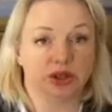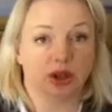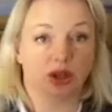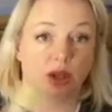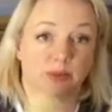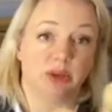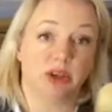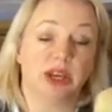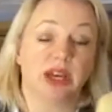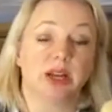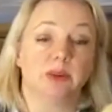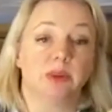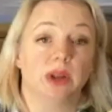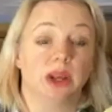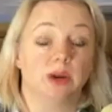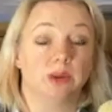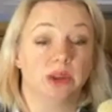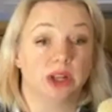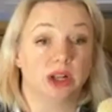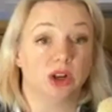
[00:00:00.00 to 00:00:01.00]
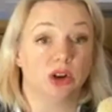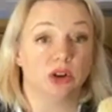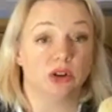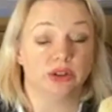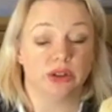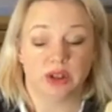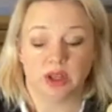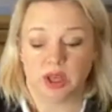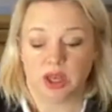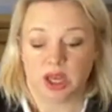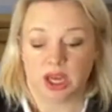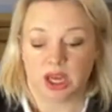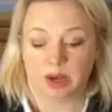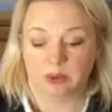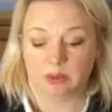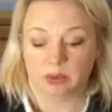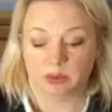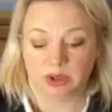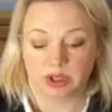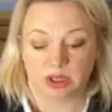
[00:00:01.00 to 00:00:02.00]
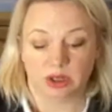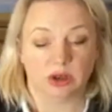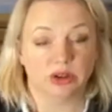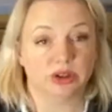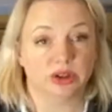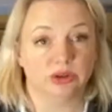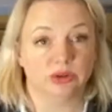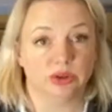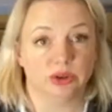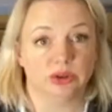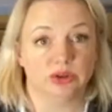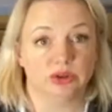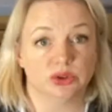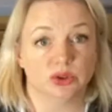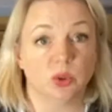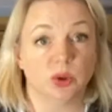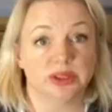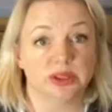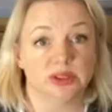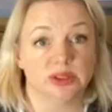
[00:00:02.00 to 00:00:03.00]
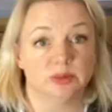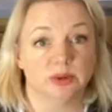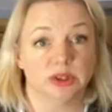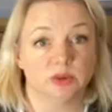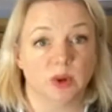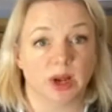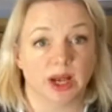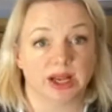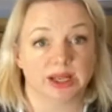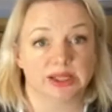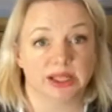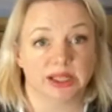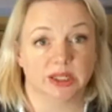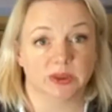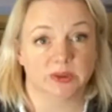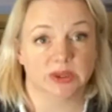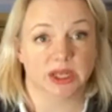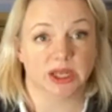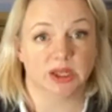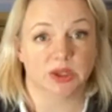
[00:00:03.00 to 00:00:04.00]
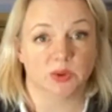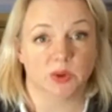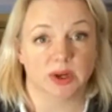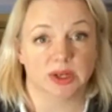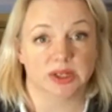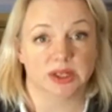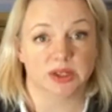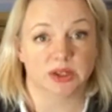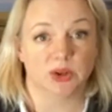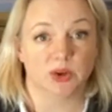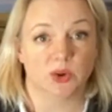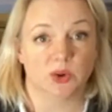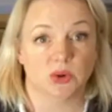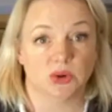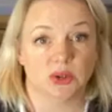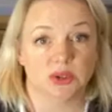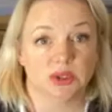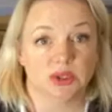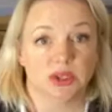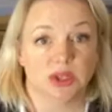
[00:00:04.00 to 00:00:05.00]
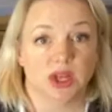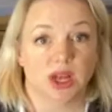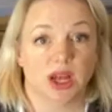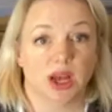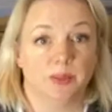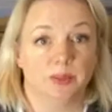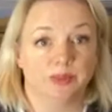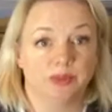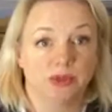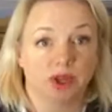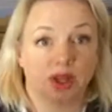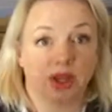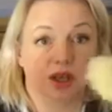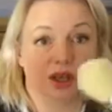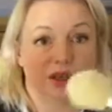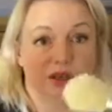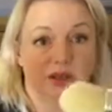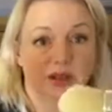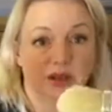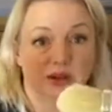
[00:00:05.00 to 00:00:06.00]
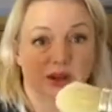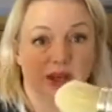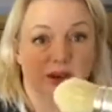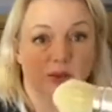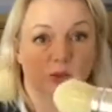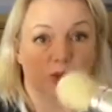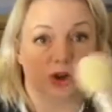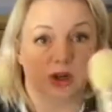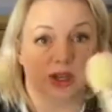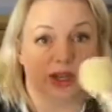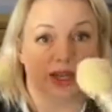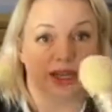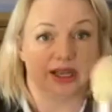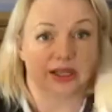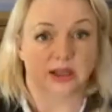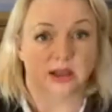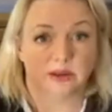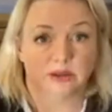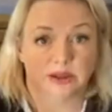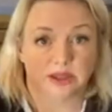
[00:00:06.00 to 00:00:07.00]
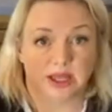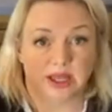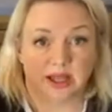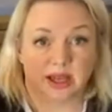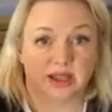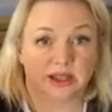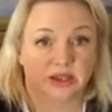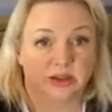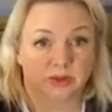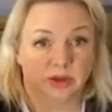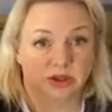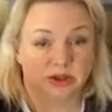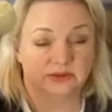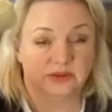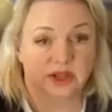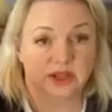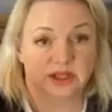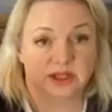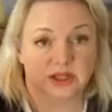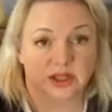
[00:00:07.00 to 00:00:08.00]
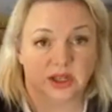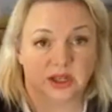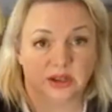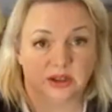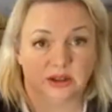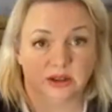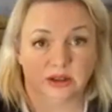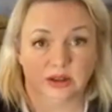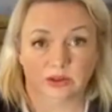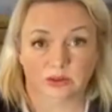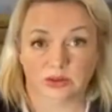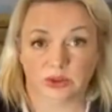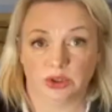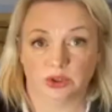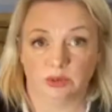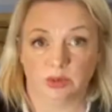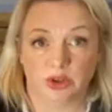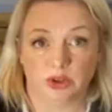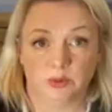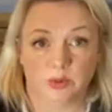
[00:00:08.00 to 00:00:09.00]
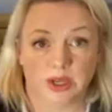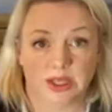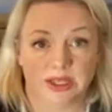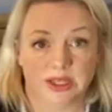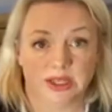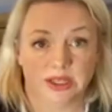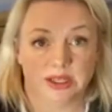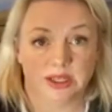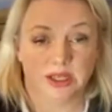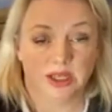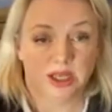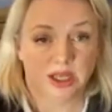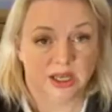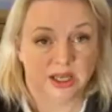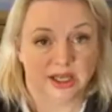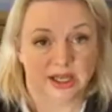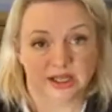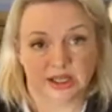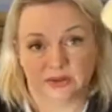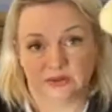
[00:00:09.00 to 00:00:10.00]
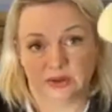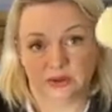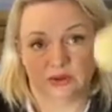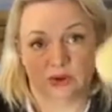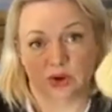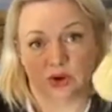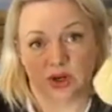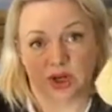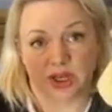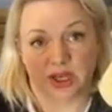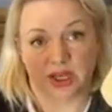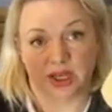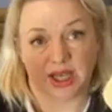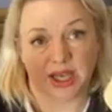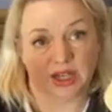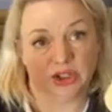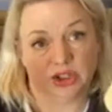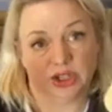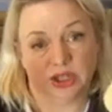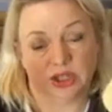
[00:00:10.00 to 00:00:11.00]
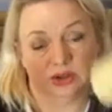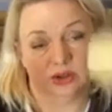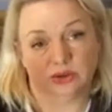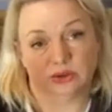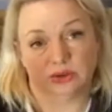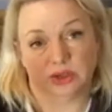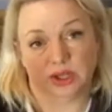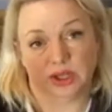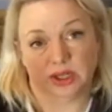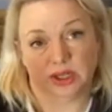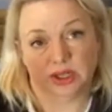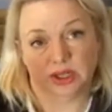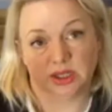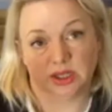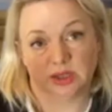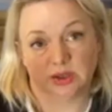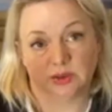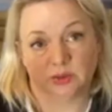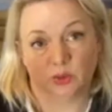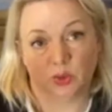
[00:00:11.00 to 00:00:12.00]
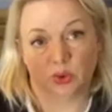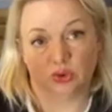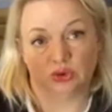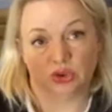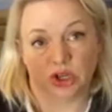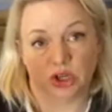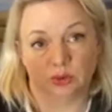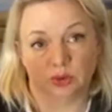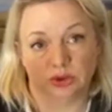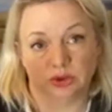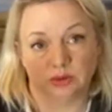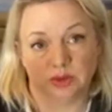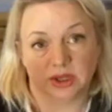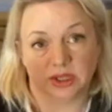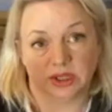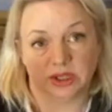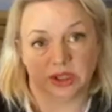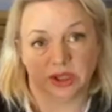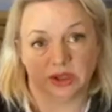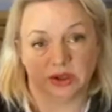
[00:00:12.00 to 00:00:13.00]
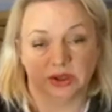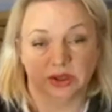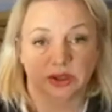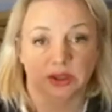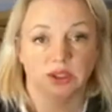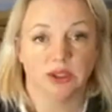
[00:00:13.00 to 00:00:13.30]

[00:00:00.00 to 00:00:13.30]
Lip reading: You can apply it with a cloth, but with a cloth you'll use twice as much wax and it will take you twice as long. So yeah, one of these, I'd say that's your most versatile, that will do most pieces. That's if you've got like a kitchen or a wardrobe or something to do.